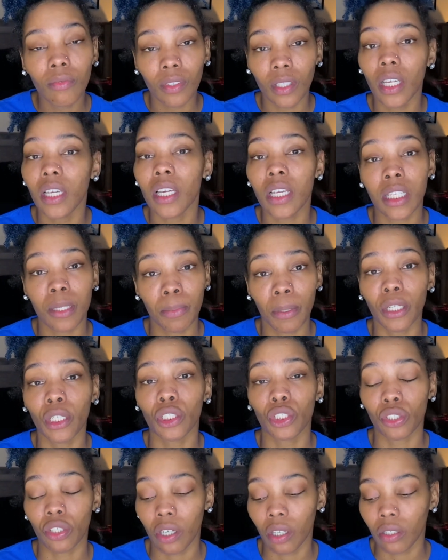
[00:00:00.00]
It's been a
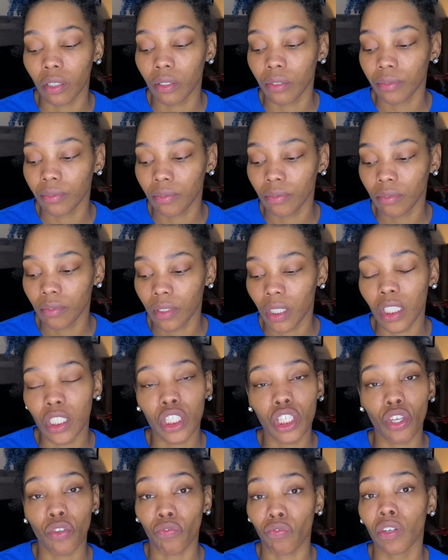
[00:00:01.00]
struggle.
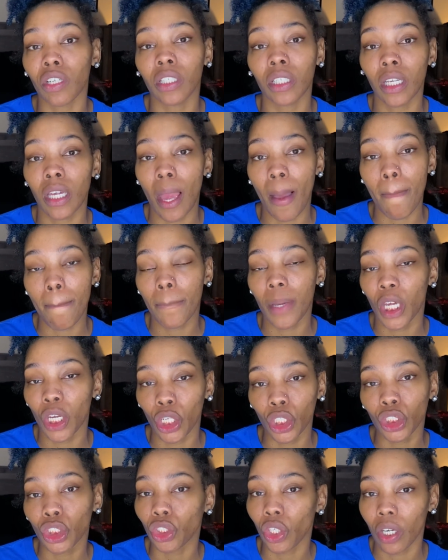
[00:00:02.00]
It's really been
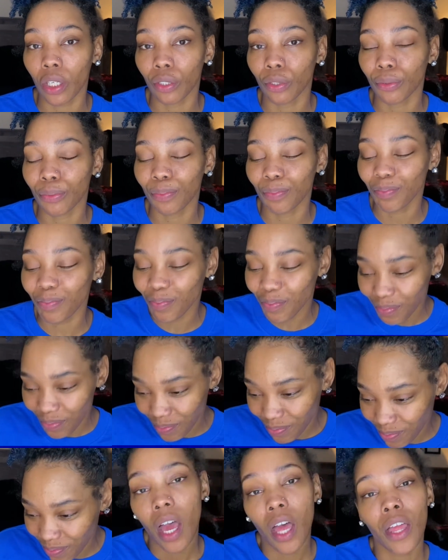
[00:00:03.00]
a struggle.
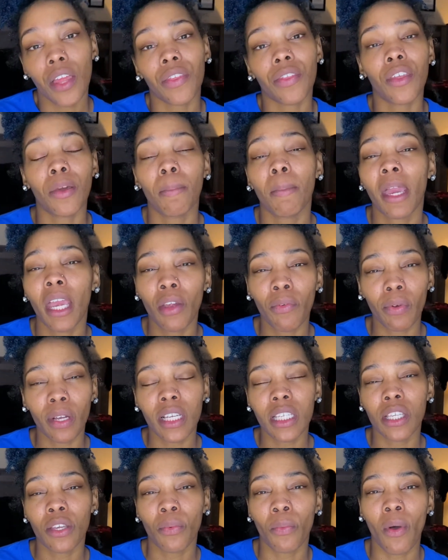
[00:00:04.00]
The main
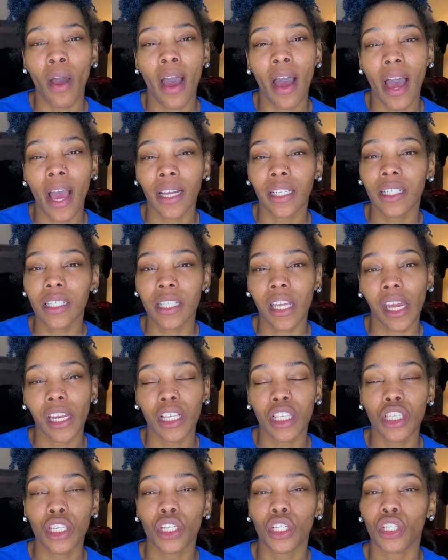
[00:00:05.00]
reason why I
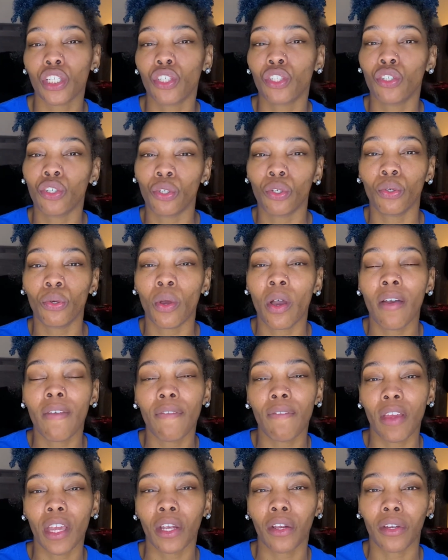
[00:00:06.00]
decided to do
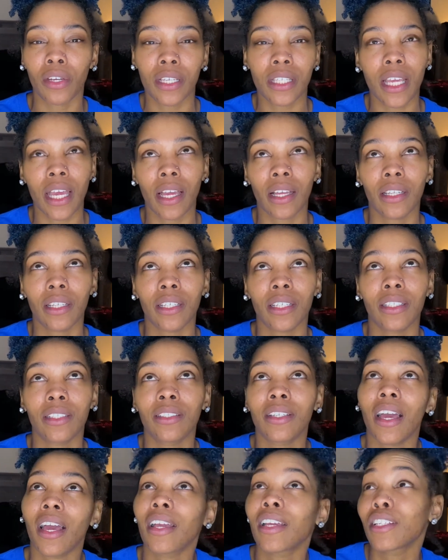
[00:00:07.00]
finger detangling,
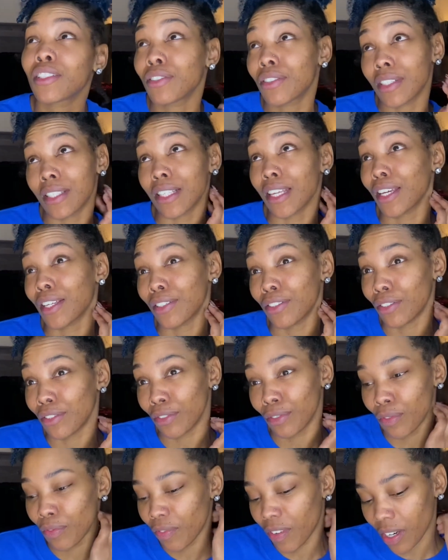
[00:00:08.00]
I guess you can say
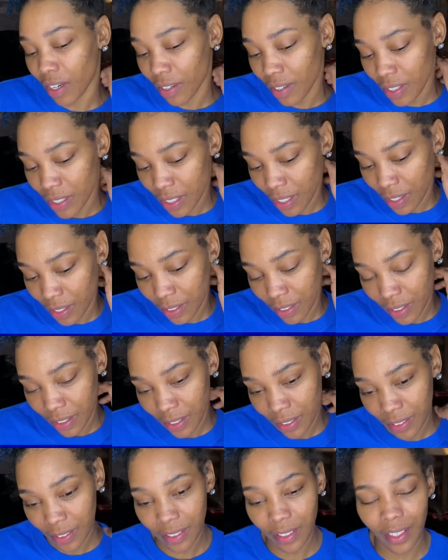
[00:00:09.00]
do finger
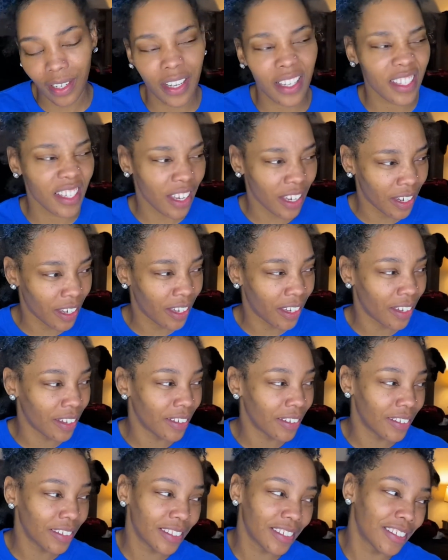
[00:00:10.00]
detangling. Can I say
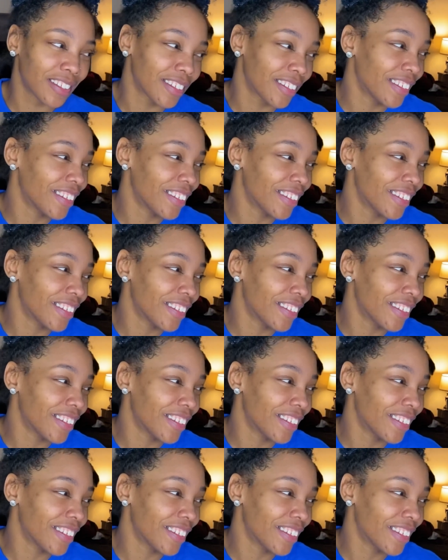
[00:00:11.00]
that?